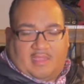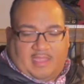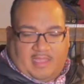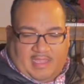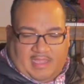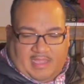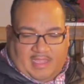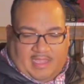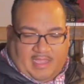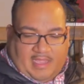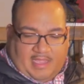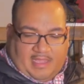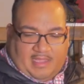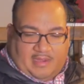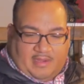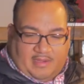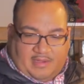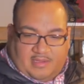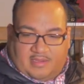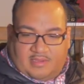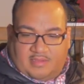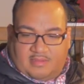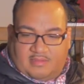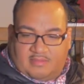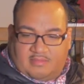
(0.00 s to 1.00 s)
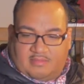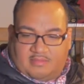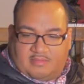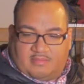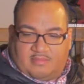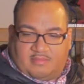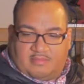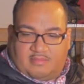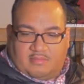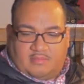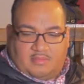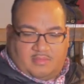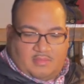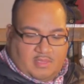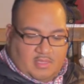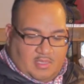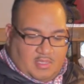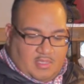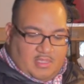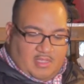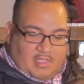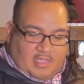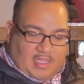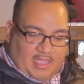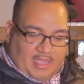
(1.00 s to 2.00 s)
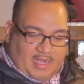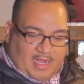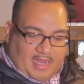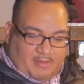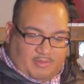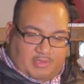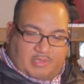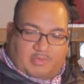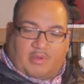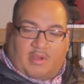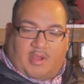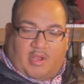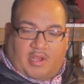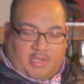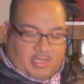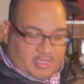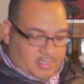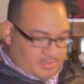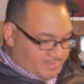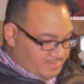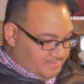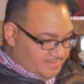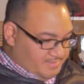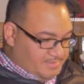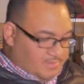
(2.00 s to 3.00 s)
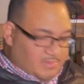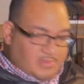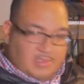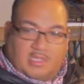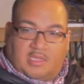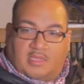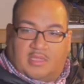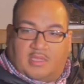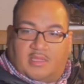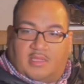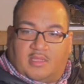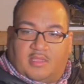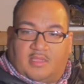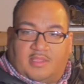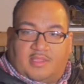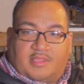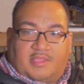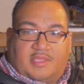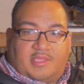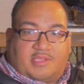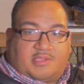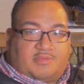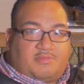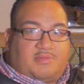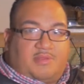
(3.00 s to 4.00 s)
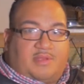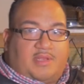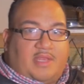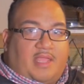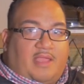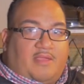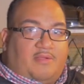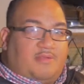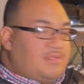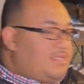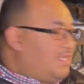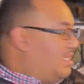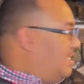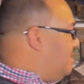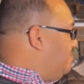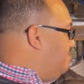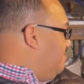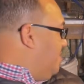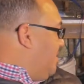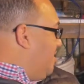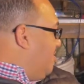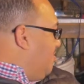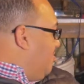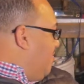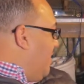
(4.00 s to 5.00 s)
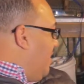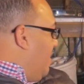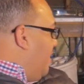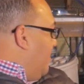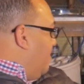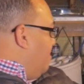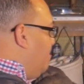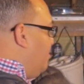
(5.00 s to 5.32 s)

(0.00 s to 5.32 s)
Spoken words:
And I was wrong. This one now is a spinning rod.